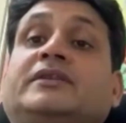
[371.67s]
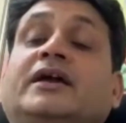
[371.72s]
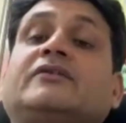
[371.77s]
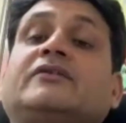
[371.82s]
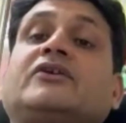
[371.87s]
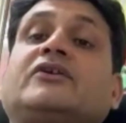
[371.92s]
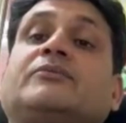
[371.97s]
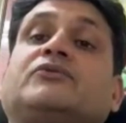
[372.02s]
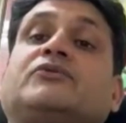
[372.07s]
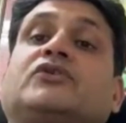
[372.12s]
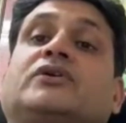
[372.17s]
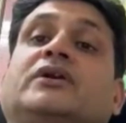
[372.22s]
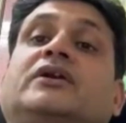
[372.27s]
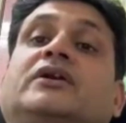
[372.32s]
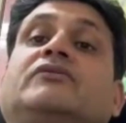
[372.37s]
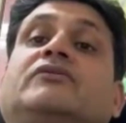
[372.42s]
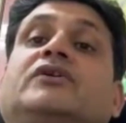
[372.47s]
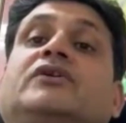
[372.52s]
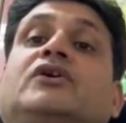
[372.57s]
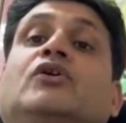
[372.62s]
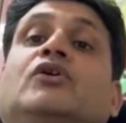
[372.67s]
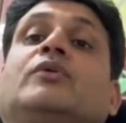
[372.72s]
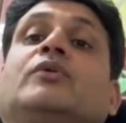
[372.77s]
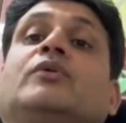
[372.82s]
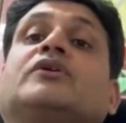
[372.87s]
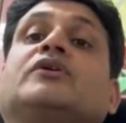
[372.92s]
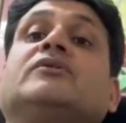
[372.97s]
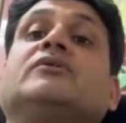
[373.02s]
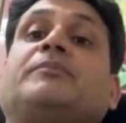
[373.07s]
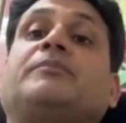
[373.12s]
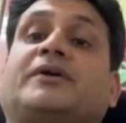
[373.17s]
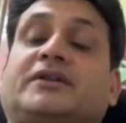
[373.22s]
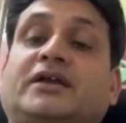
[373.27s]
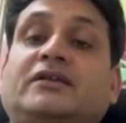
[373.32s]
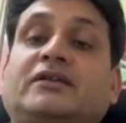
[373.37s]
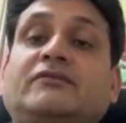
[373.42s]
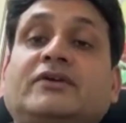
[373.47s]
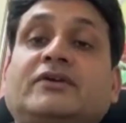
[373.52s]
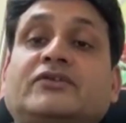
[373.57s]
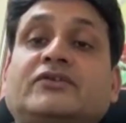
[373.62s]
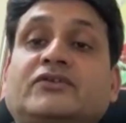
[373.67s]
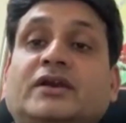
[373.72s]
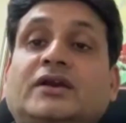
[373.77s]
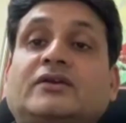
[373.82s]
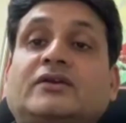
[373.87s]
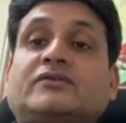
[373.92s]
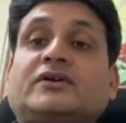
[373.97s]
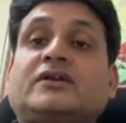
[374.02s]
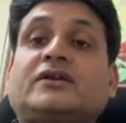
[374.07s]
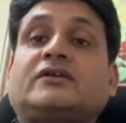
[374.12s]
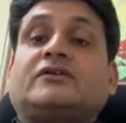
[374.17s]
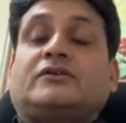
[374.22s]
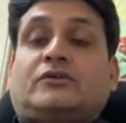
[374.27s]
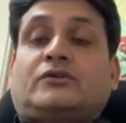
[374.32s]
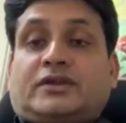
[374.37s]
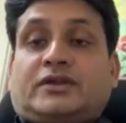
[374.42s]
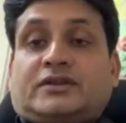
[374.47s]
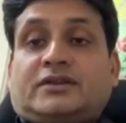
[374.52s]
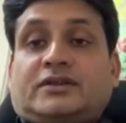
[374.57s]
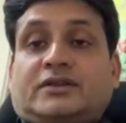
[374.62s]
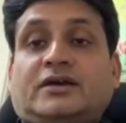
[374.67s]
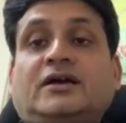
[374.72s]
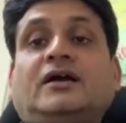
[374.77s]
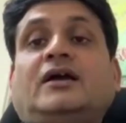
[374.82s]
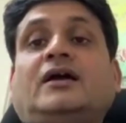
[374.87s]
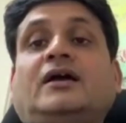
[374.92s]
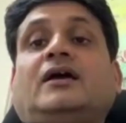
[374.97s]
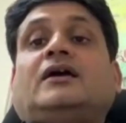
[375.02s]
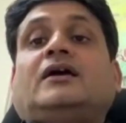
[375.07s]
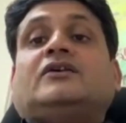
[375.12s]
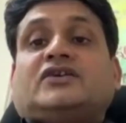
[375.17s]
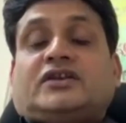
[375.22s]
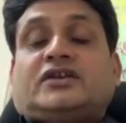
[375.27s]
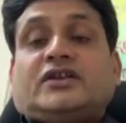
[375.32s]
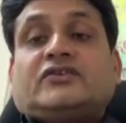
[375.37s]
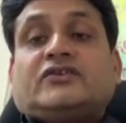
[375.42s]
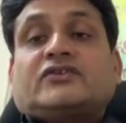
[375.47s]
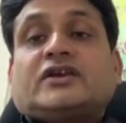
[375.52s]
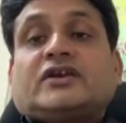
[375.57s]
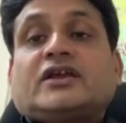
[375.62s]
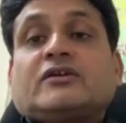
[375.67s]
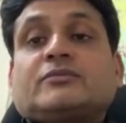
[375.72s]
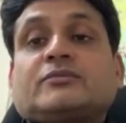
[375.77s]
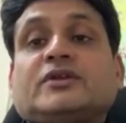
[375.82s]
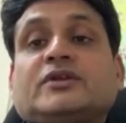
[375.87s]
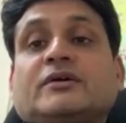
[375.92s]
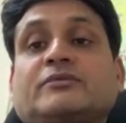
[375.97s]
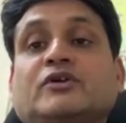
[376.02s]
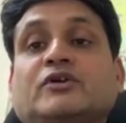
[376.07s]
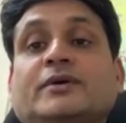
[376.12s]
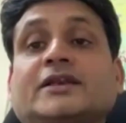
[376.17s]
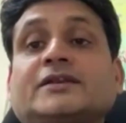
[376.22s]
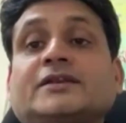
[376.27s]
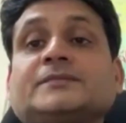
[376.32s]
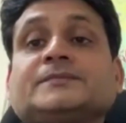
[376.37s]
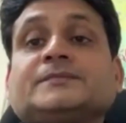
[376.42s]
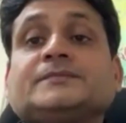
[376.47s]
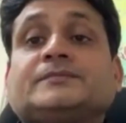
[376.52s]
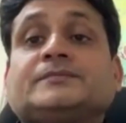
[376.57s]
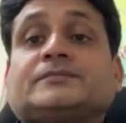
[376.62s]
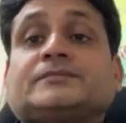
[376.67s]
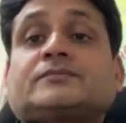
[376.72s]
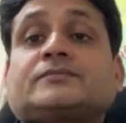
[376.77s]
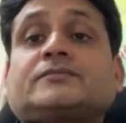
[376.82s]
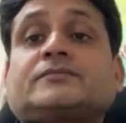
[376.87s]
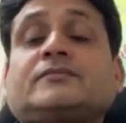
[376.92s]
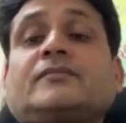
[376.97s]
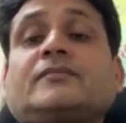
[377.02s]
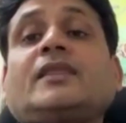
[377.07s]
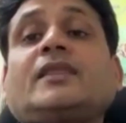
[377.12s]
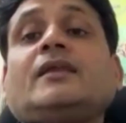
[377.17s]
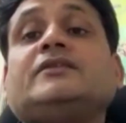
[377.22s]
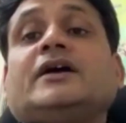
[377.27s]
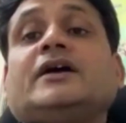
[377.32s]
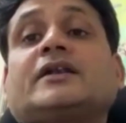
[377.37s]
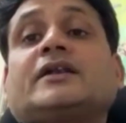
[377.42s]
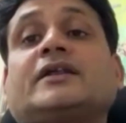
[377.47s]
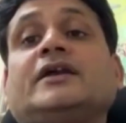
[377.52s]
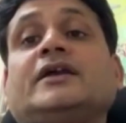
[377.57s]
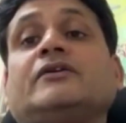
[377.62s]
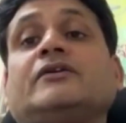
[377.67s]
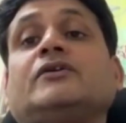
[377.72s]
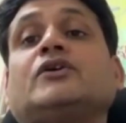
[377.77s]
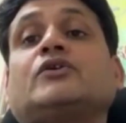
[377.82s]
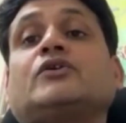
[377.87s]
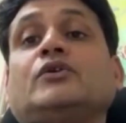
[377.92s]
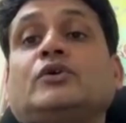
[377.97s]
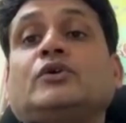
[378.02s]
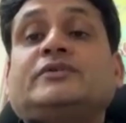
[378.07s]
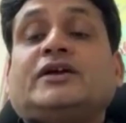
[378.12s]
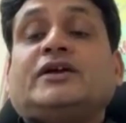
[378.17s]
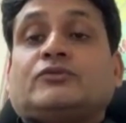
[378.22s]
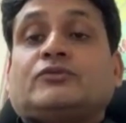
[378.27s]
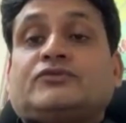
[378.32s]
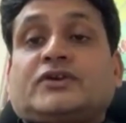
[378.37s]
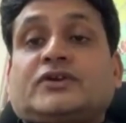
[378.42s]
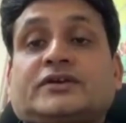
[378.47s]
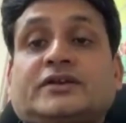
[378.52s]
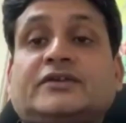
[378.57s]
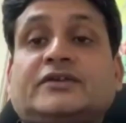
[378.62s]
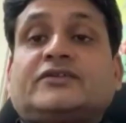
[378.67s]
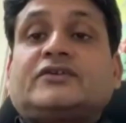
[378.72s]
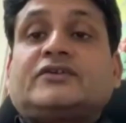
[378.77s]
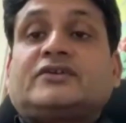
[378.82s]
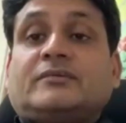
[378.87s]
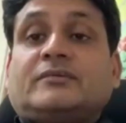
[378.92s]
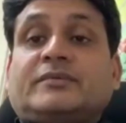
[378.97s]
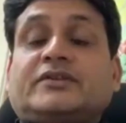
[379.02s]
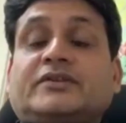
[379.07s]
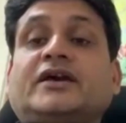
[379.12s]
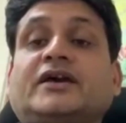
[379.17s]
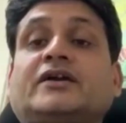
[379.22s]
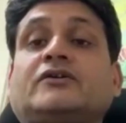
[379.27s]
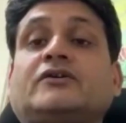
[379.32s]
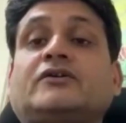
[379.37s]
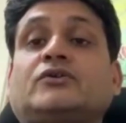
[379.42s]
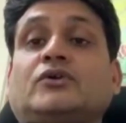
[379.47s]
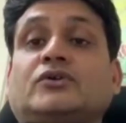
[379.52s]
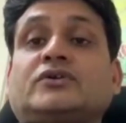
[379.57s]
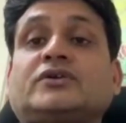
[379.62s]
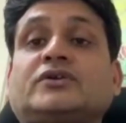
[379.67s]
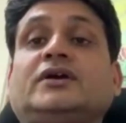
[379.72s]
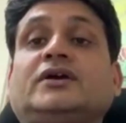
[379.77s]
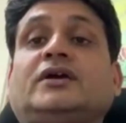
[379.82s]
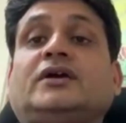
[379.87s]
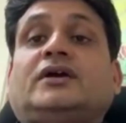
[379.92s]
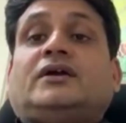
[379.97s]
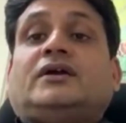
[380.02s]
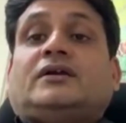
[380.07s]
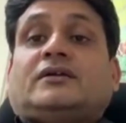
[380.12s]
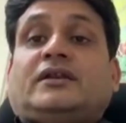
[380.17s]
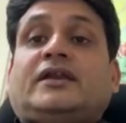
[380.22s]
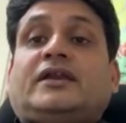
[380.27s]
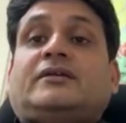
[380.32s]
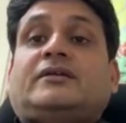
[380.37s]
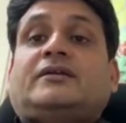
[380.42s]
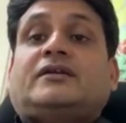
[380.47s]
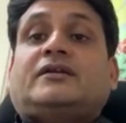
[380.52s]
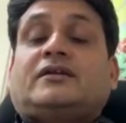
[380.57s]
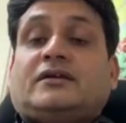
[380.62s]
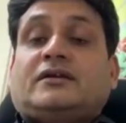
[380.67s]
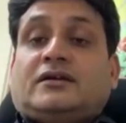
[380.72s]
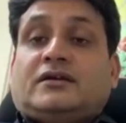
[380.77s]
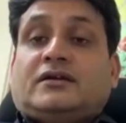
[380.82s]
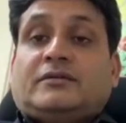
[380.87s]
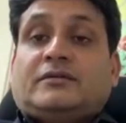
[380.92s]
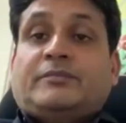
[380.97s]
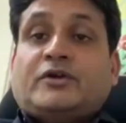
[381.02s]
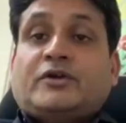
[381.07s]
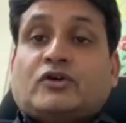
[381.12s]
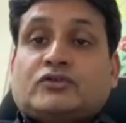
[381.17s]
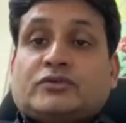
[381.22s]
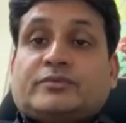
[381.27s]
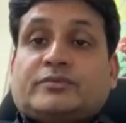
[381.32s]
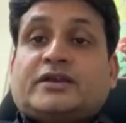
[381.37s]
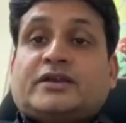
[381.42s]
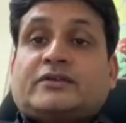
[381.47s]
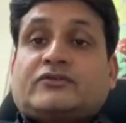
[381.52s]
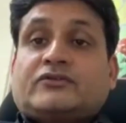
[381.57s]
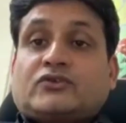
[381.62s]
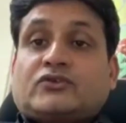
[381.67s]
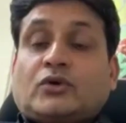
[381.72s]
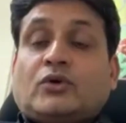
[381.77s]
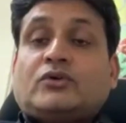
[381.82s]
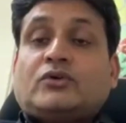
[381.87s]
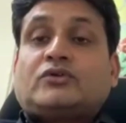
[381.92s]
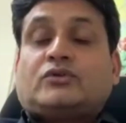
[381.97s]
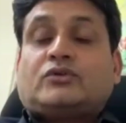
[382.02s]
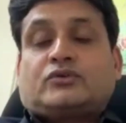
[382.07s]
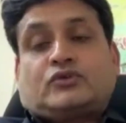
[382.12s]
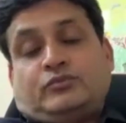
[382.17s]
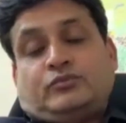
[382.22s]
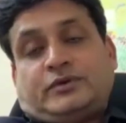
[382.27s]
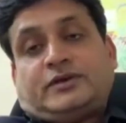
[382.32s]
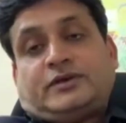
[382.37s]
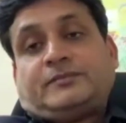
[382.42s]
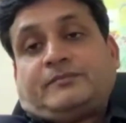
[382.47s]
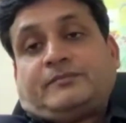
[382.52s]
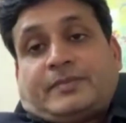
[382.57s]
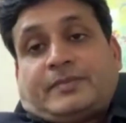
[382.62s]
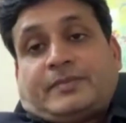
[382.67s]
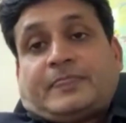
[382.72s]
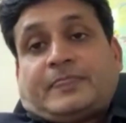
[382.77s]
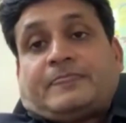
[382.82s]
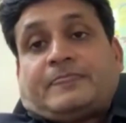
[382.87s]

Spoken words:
then subsequently we go for some further investigation, including the CT scan of the abdomen that gave you a clue if the obstructive system is there or not, like because of the stone or tumor.